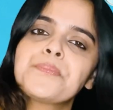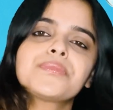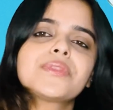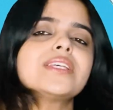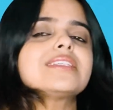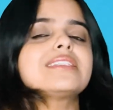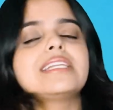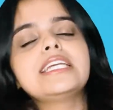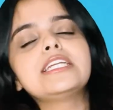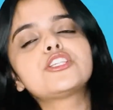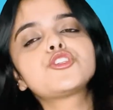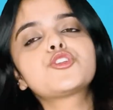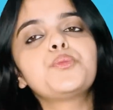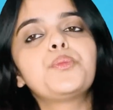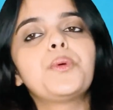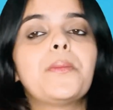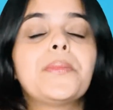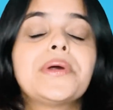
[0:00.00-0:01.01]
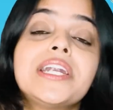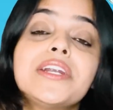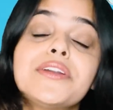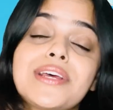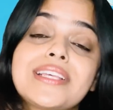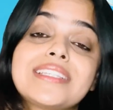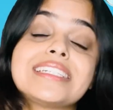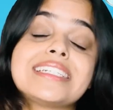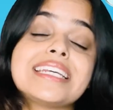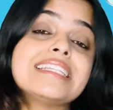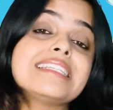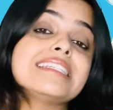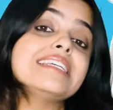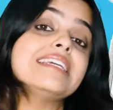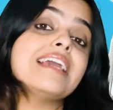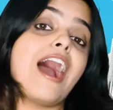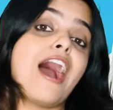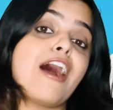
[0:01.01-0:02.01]
This leads to permanent
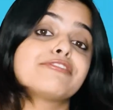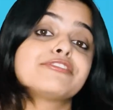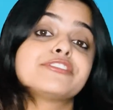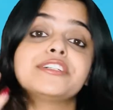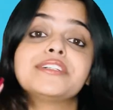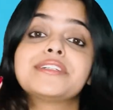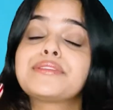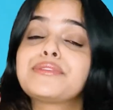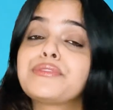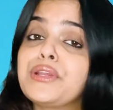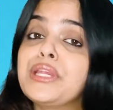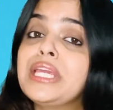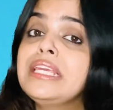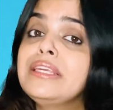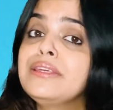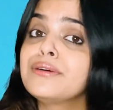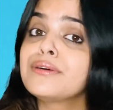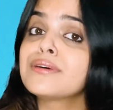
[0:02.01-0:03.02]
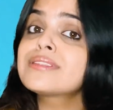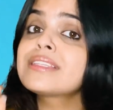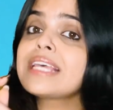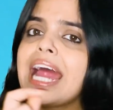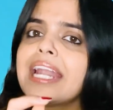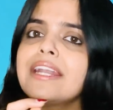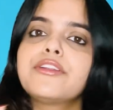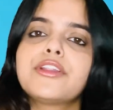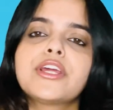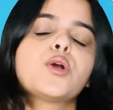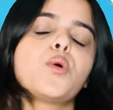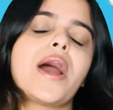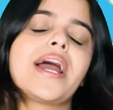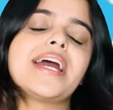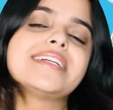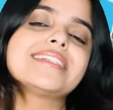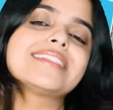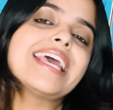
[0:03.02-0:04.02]
residency after 3 years and
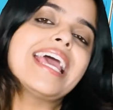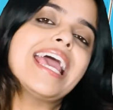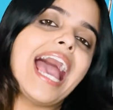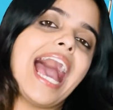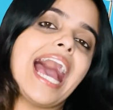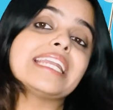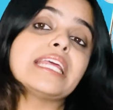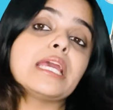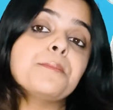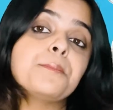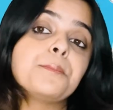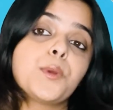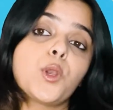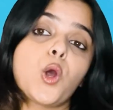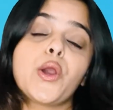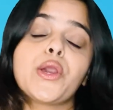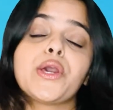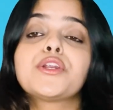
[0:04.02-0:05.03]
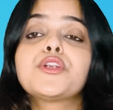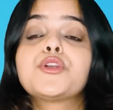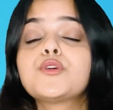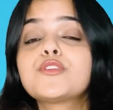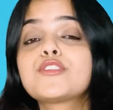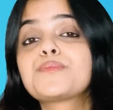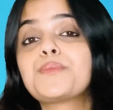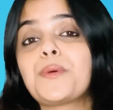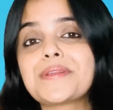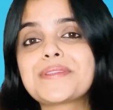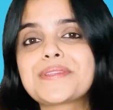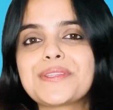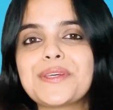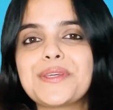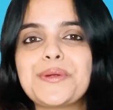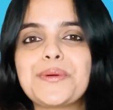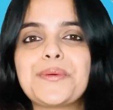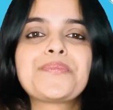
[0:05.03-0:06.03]
requires an employer to
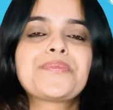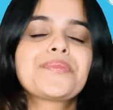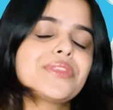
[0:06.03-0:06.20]
sponsor you.